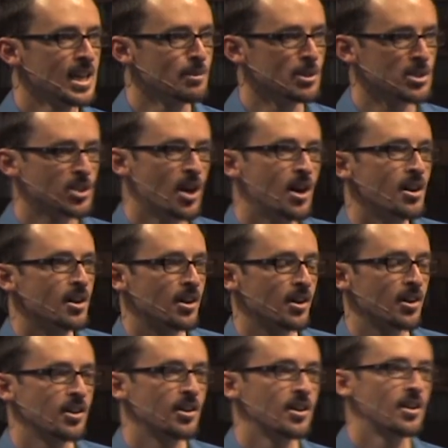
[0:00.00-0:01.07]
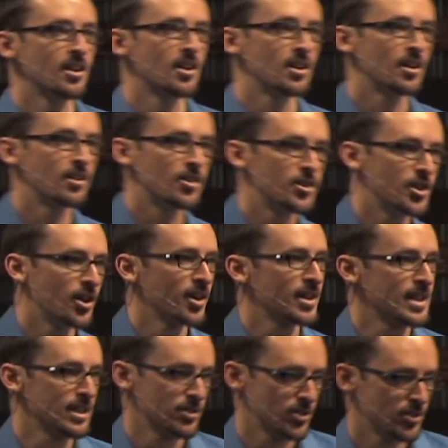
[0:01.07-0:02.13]
He must conquer the
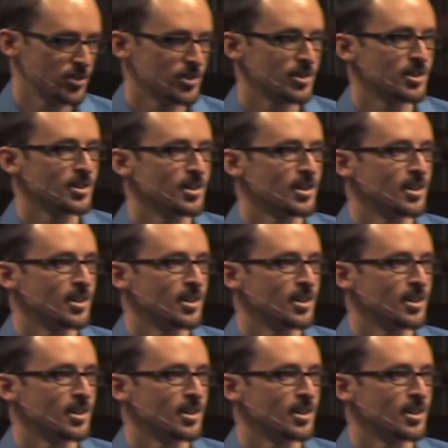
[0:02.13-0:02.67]
darkness.